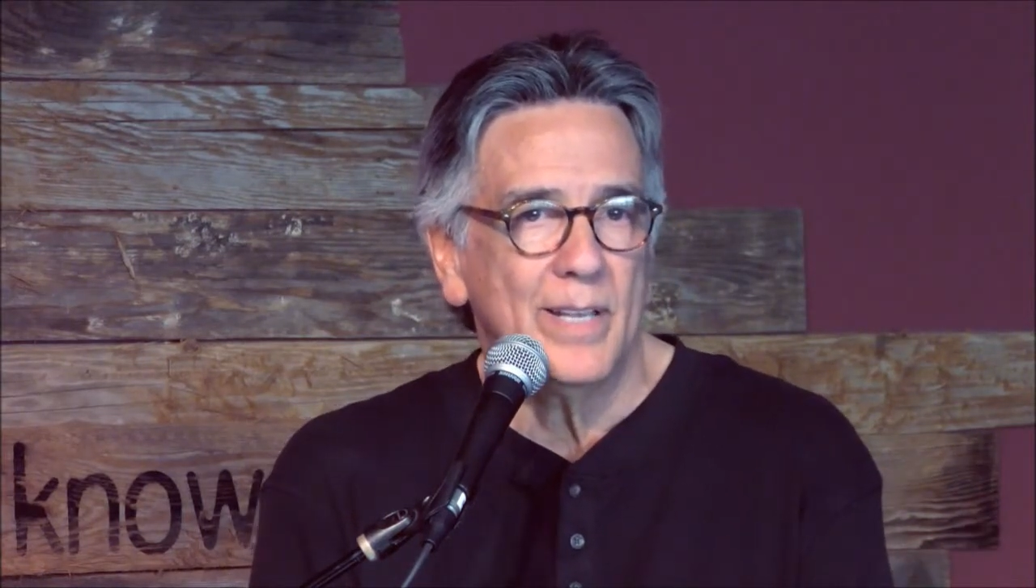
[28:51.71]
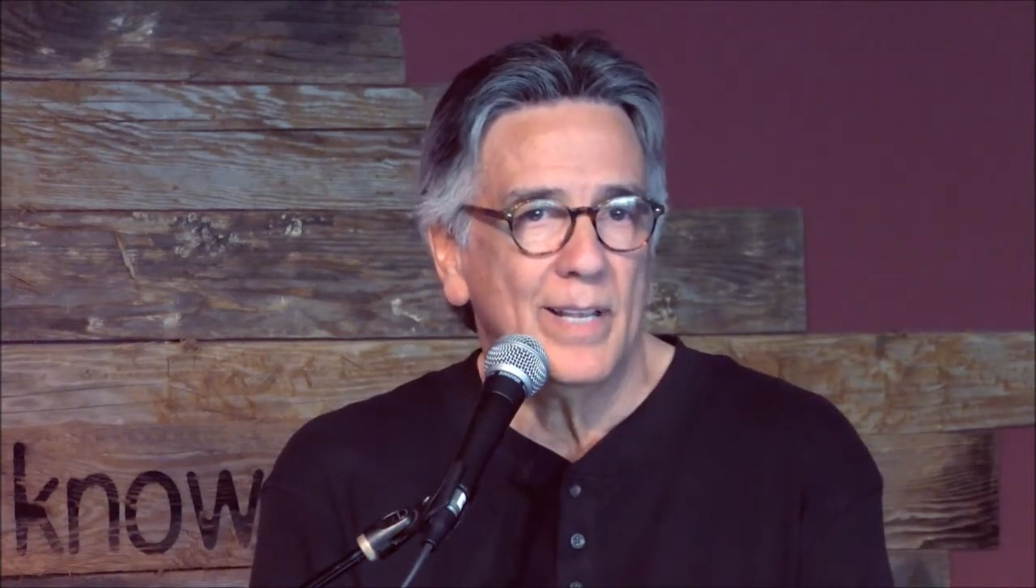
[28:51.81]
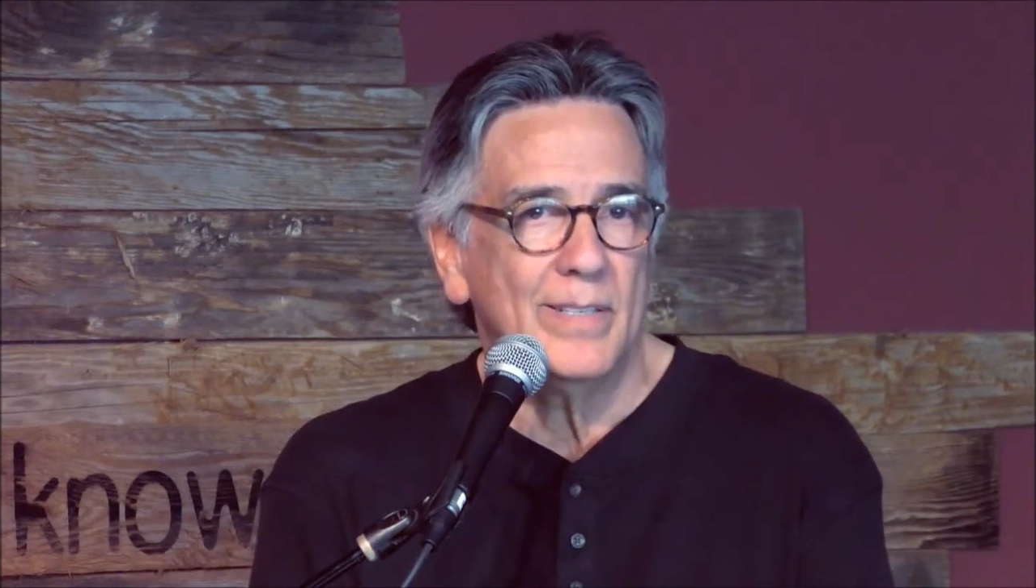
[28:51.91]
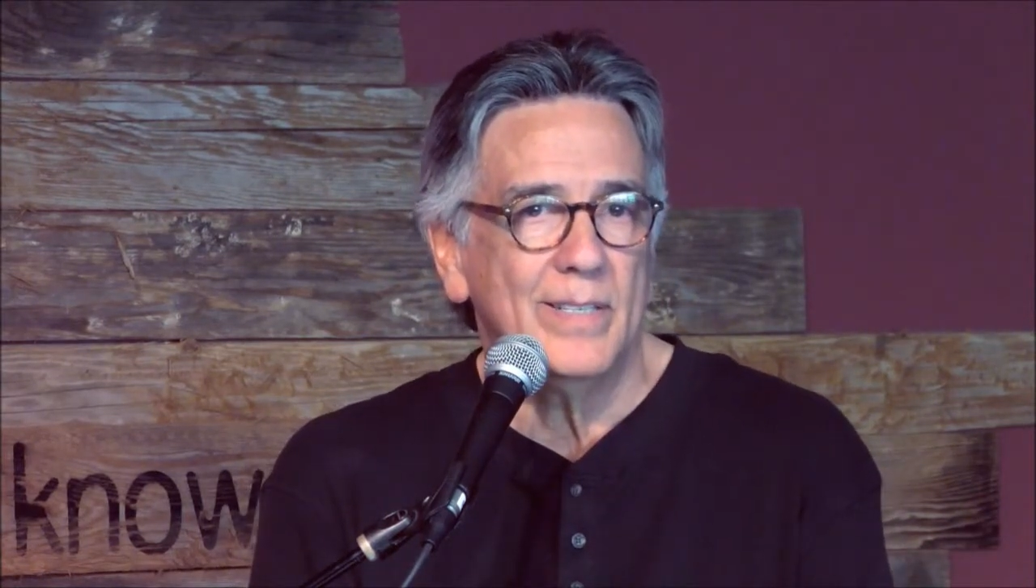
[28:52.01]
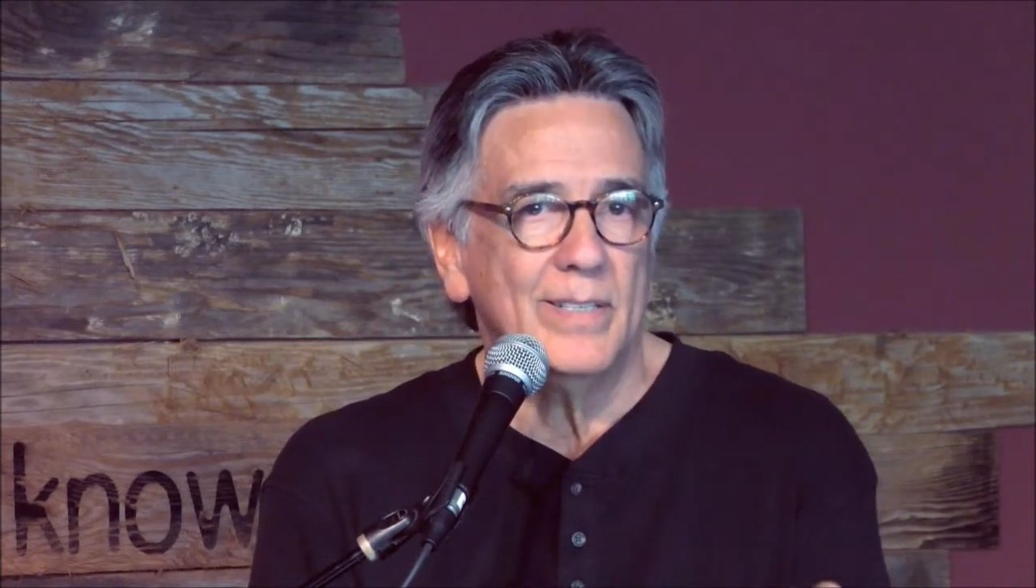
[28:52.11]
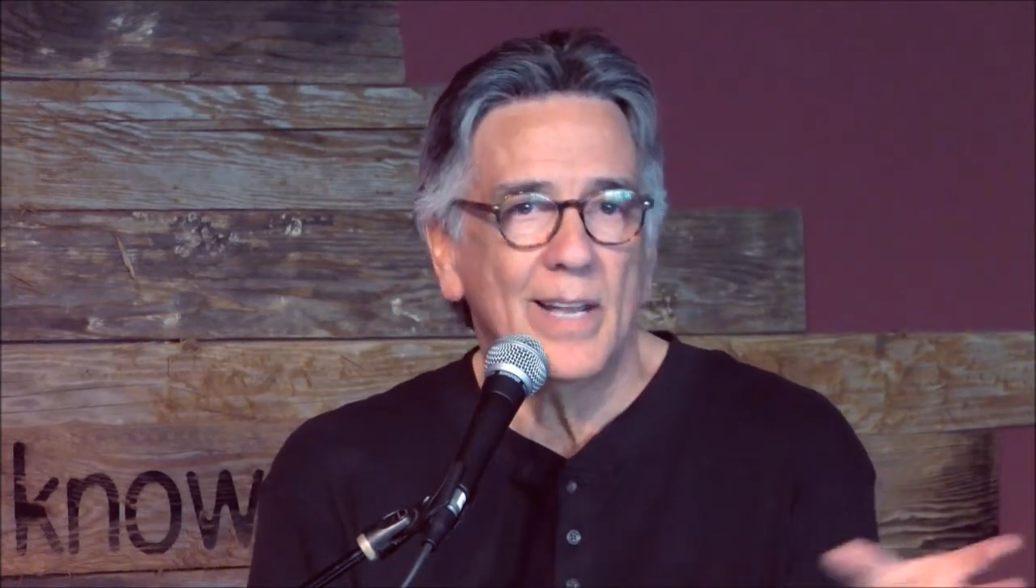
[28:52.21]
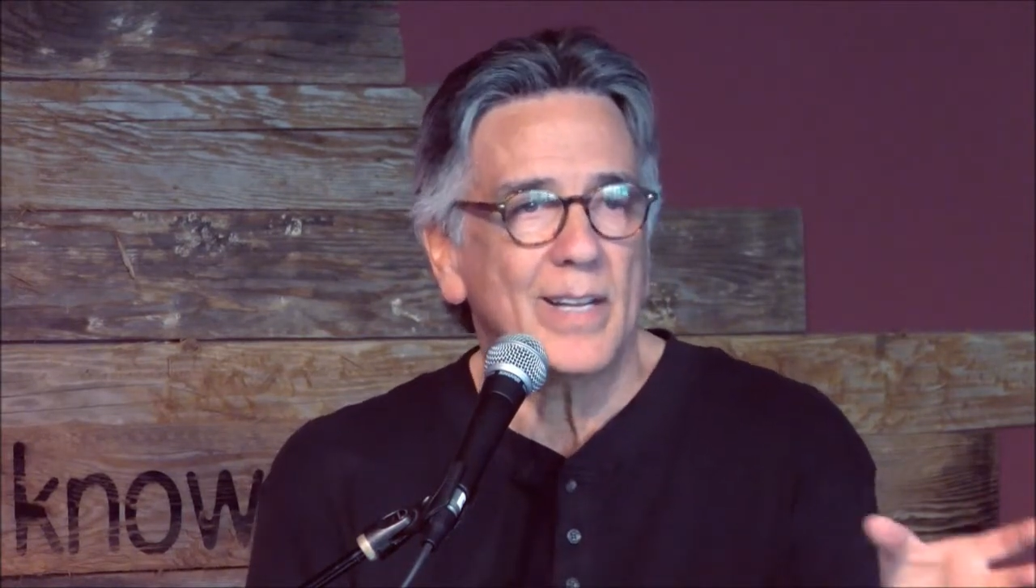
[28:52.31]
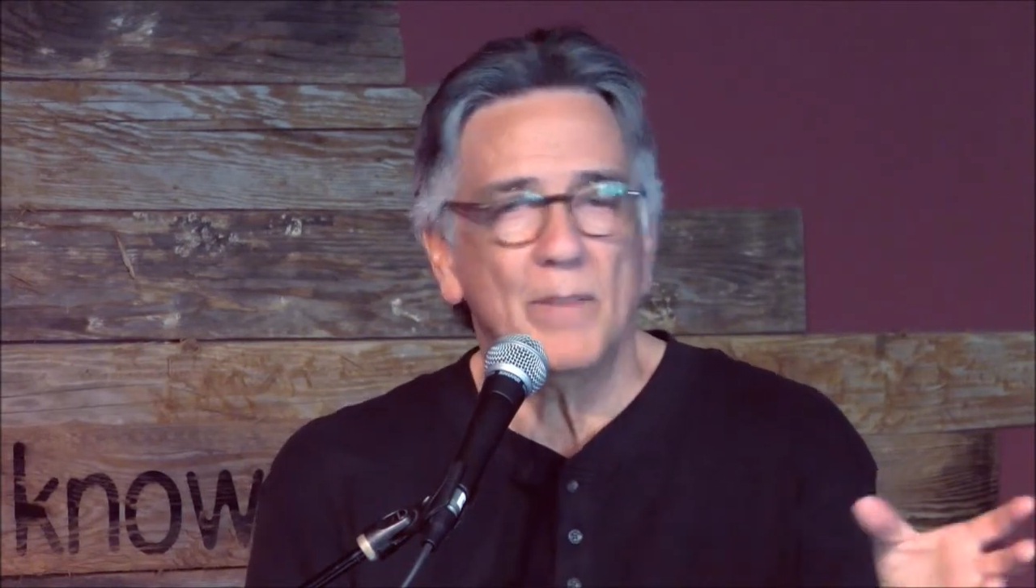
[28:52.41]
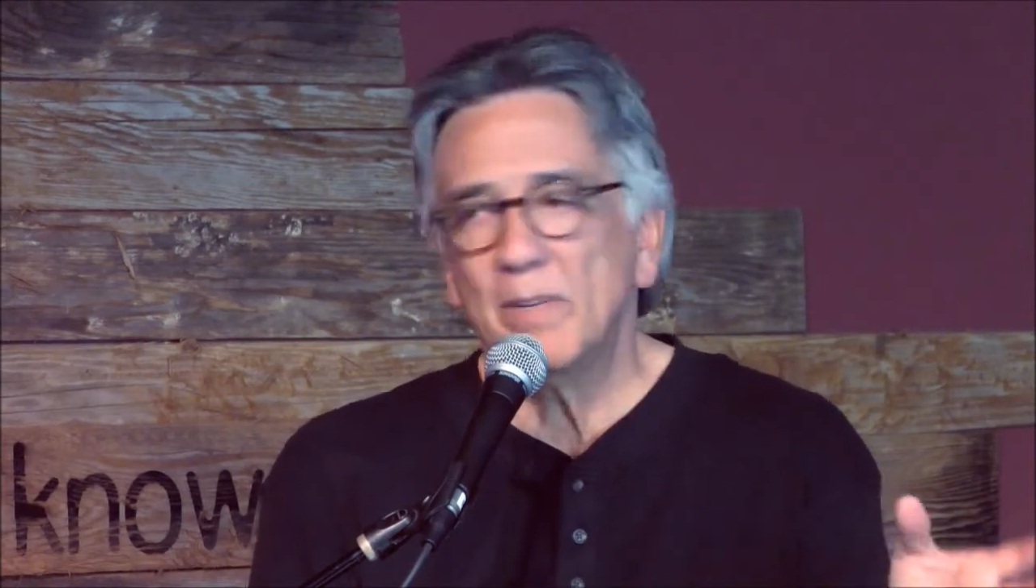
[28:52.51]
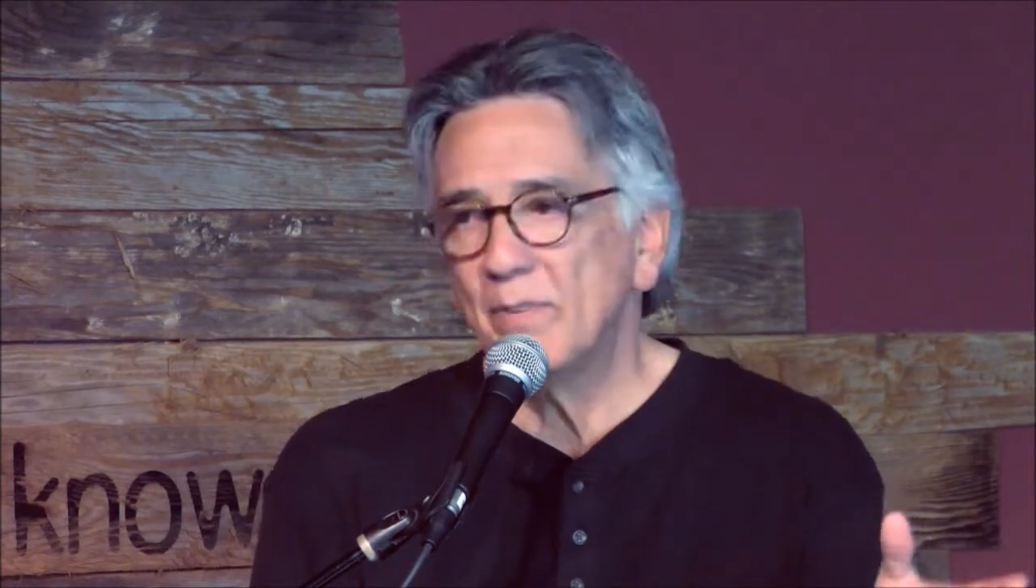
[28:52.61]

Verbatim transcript: that she's not coming